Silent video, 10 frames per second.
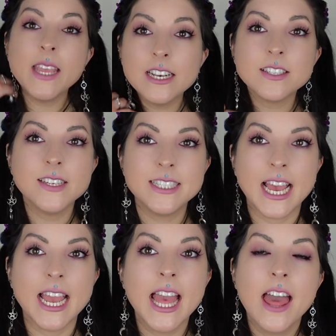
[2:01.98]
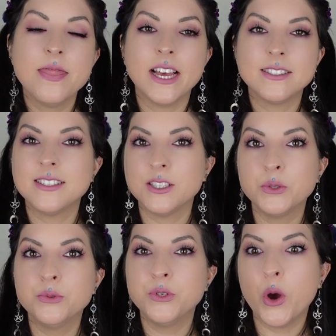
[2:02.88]
the end of the day, that's
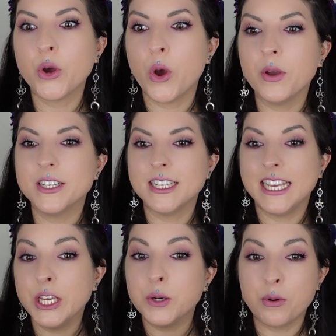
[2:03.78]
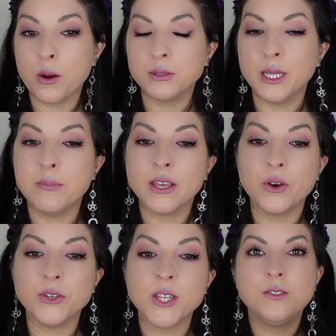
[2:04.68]
still not going to heal properly
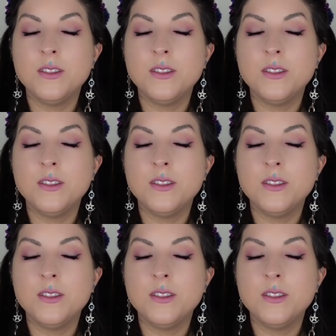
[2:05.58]
because